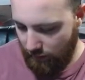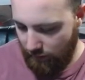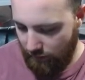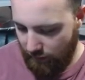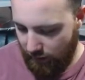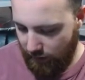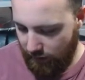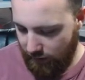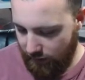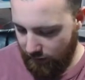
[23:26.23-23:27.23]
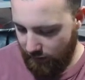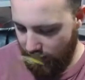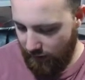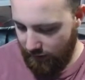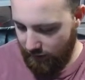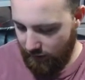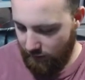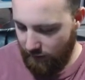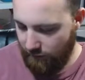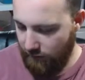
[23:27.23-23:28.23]
If I could get this dang thing
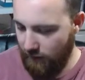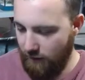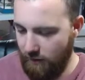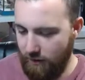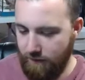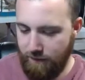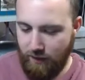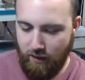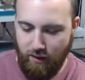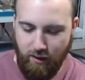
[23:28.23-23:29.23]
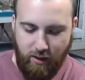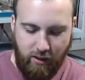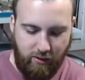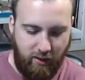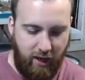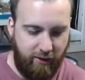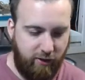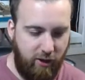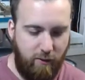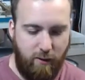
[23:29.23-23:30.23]
off. Okay, there we go. So yeah,
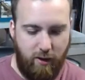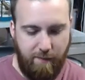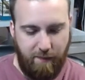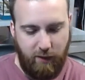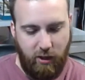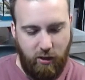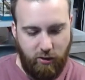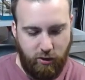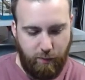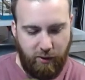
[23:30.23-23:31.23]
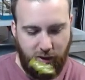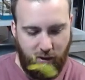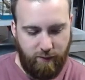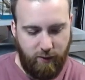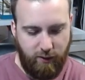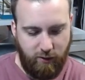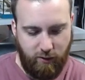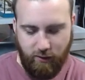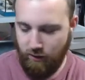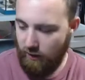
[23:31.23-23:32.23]
so um, you know, you just pluck off all these
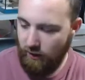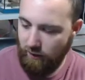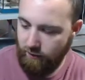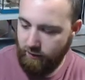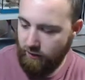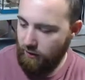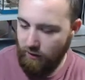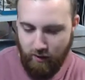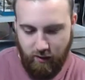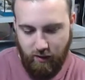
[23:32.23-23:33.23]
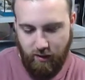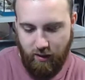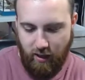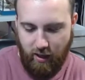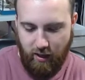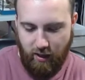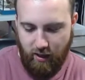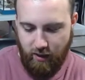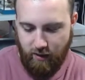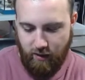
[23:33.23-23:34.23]
older leaves, and
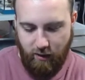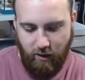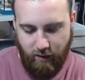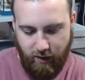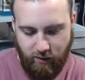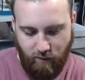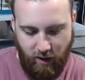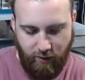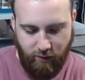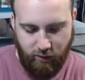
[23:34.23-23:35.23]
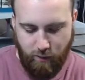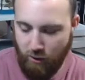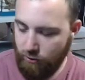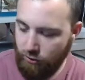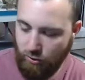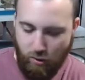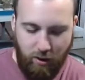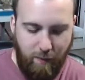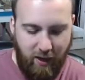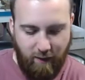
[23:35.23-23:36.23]
uh, you know, it is a rather small
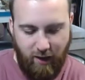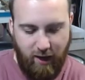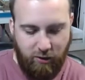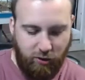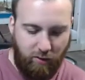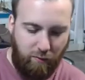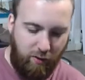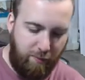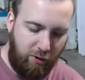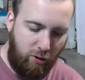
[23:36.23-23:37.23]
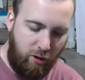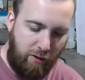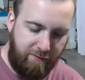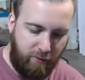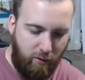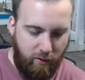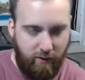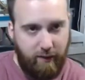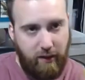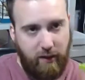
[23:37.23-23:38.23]
sword, but I've actually ripped off all
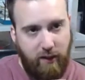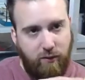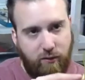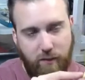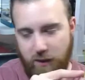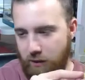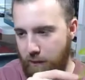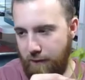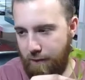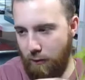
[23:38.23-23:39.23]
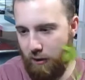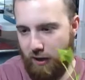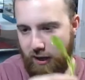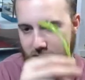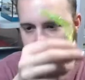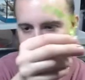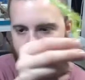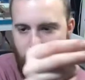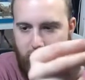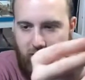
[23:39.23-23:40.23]
of the leaves from this before and had it
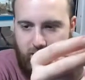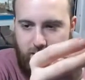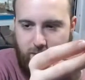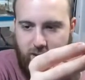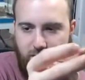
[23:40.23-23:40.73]
grow back on me.